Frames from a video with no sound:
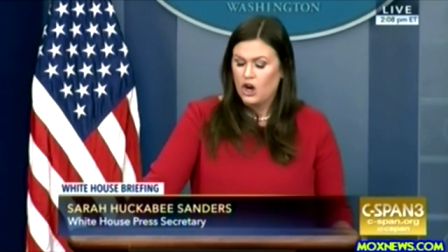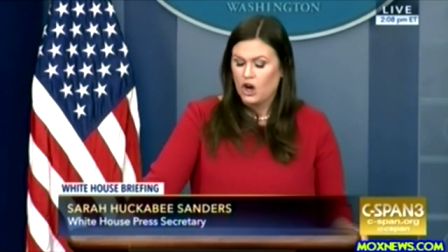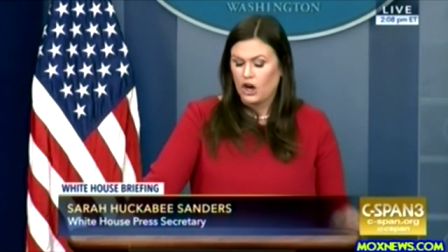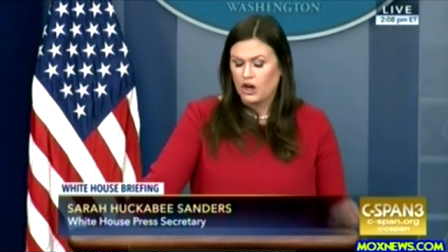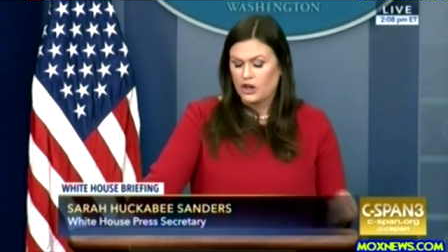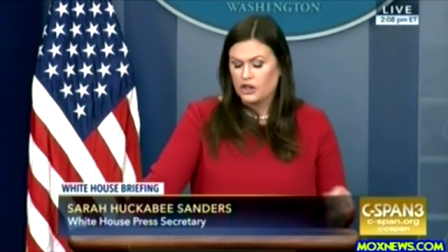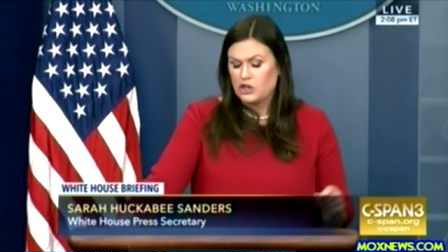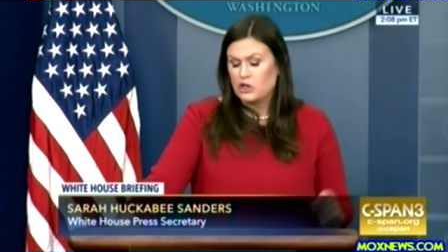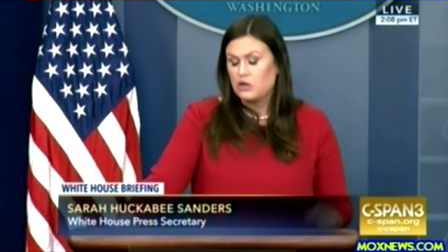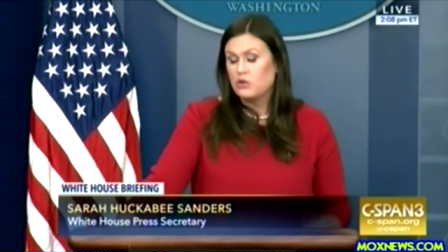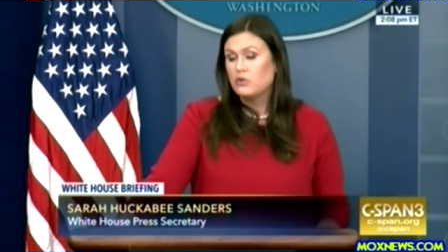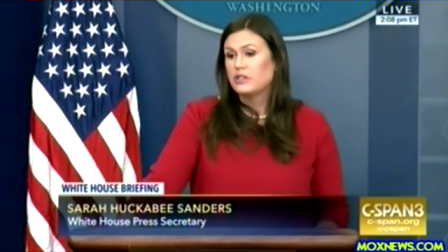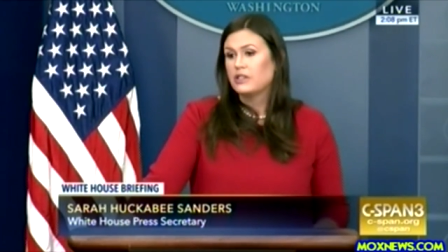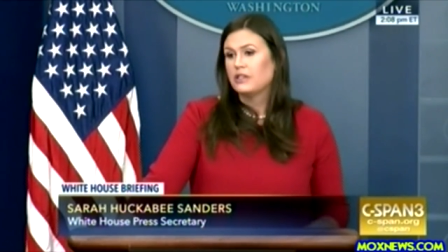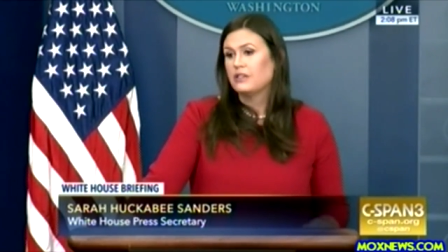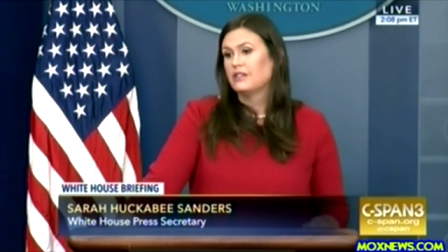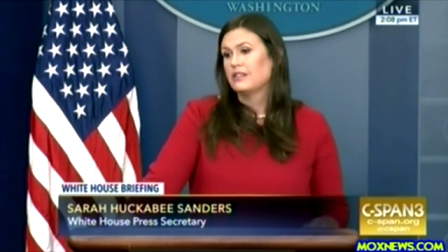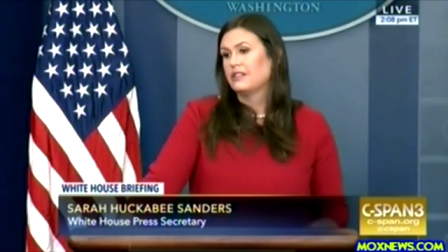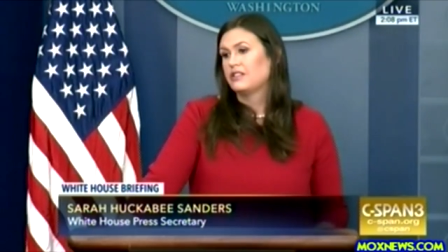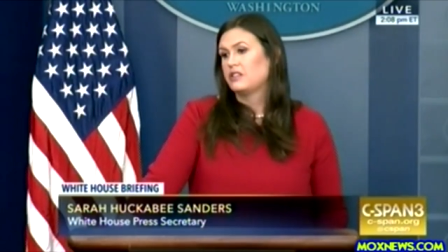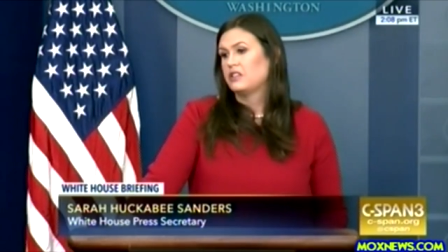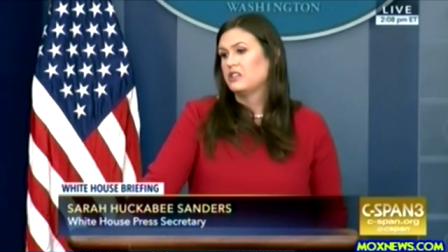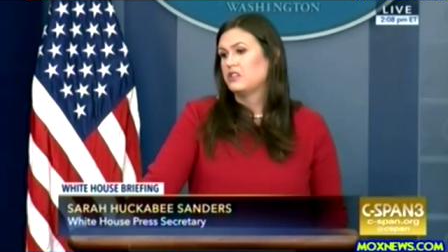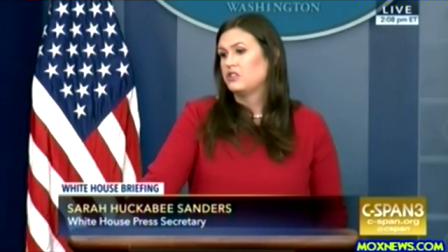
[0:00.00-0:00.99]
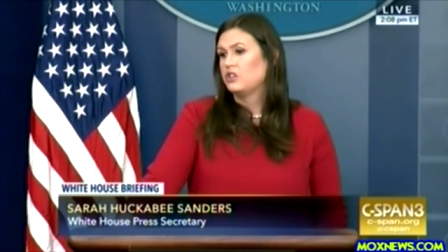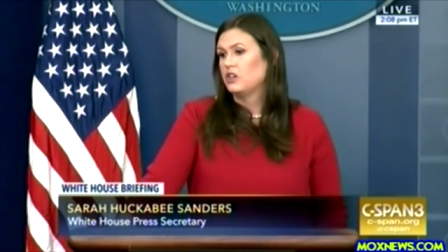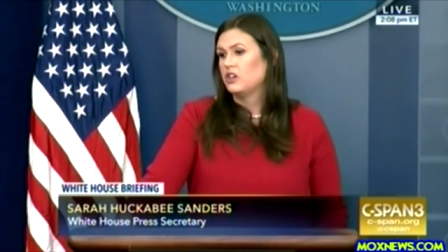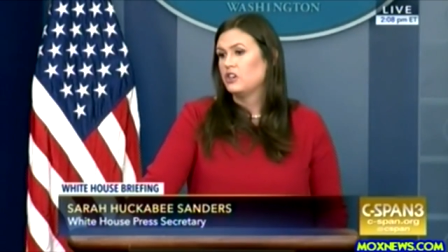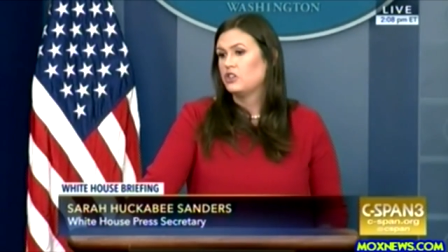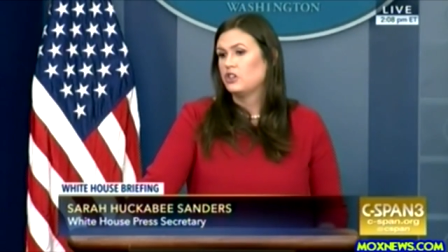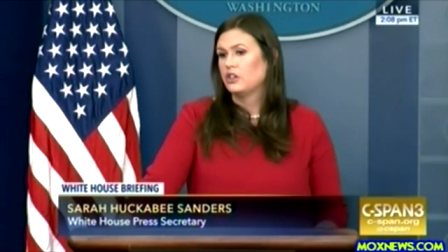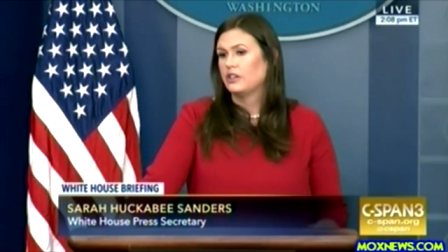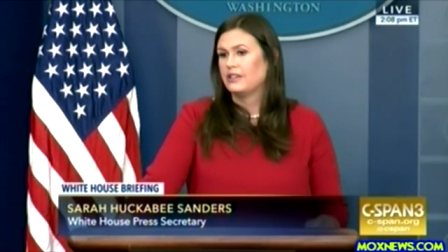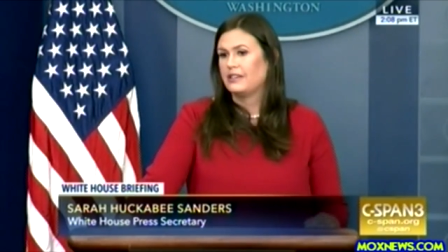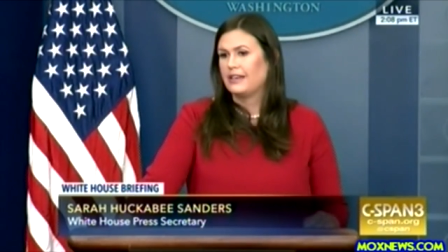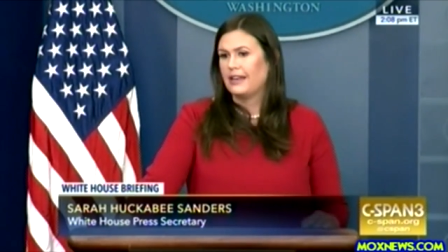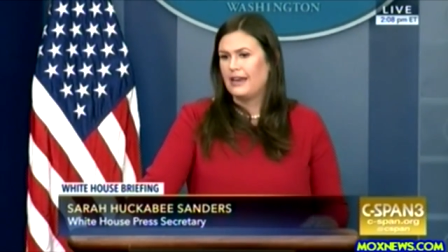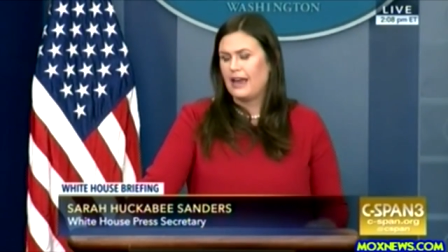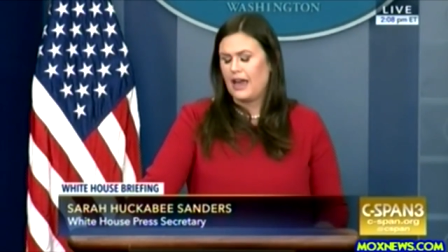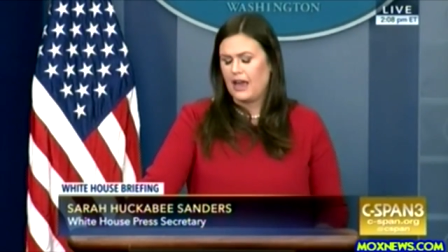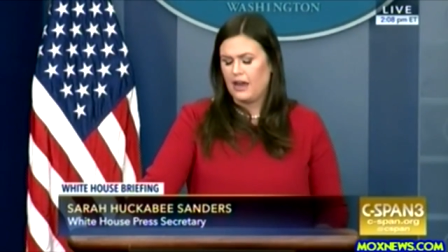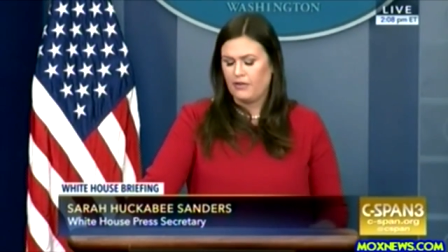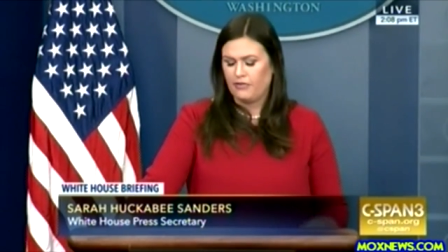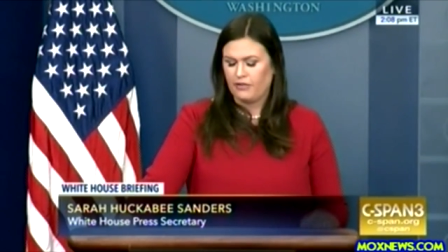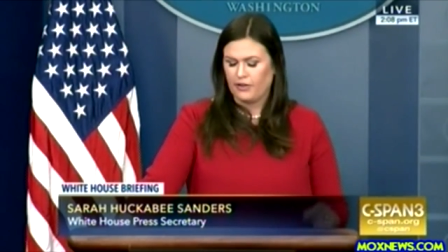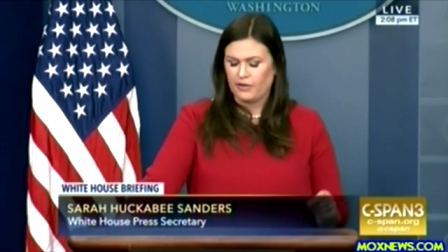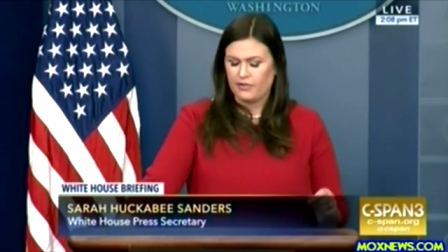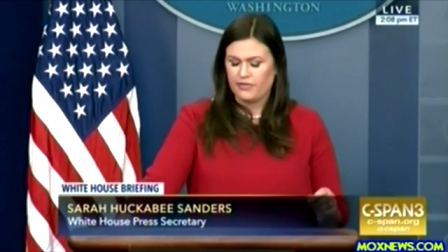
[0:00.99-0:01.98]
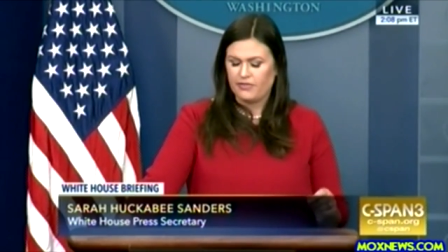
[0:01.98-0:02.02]
are using this decision
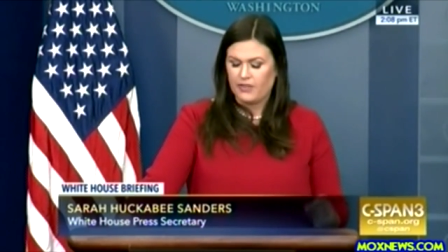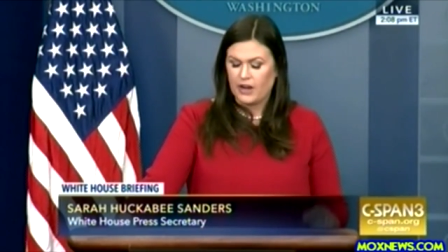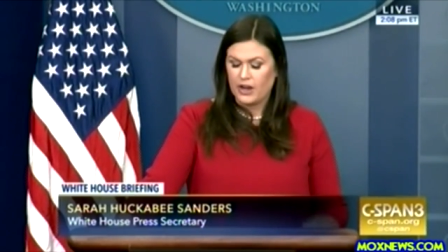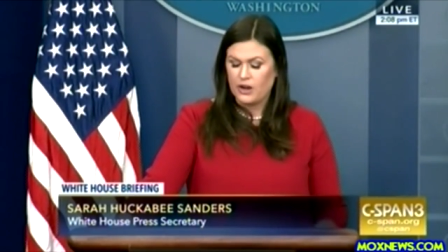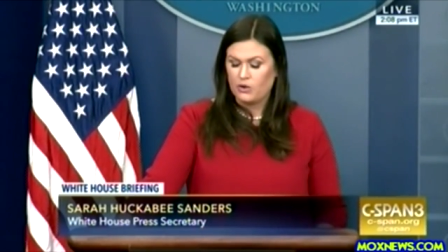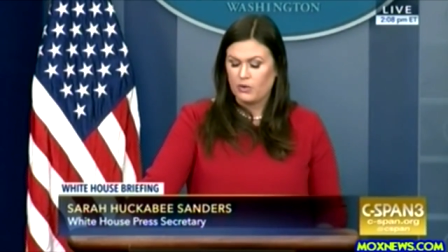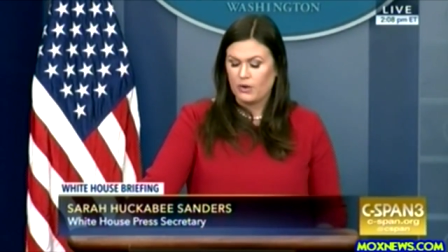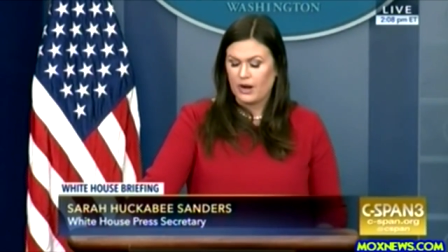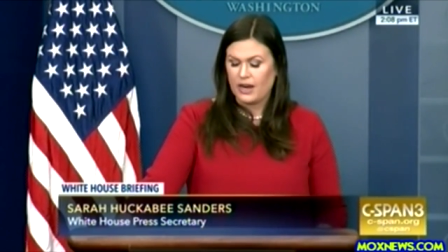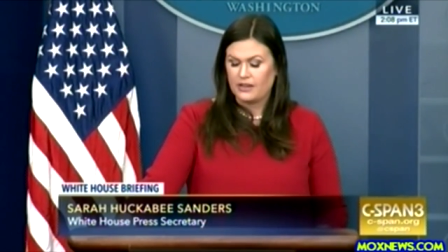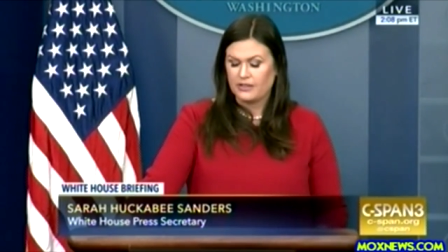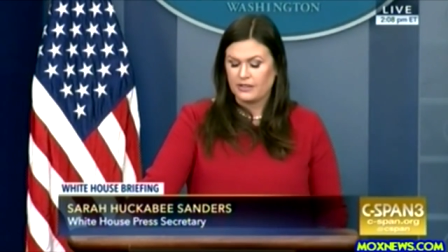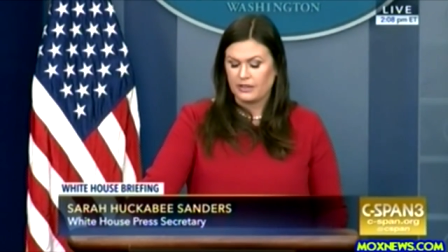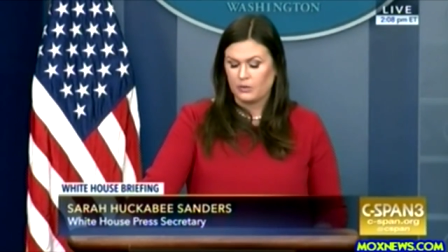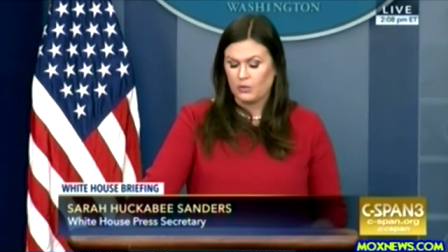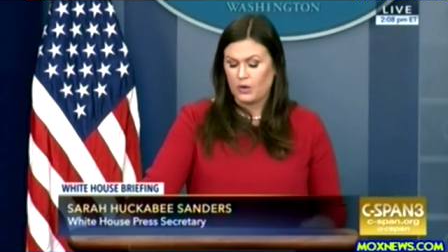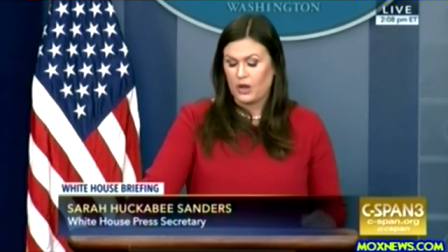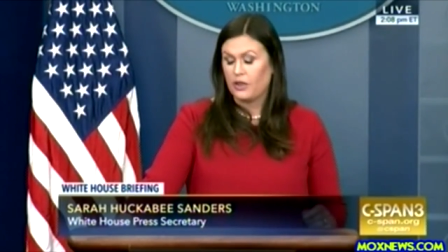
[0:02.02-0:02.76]
today for fundraising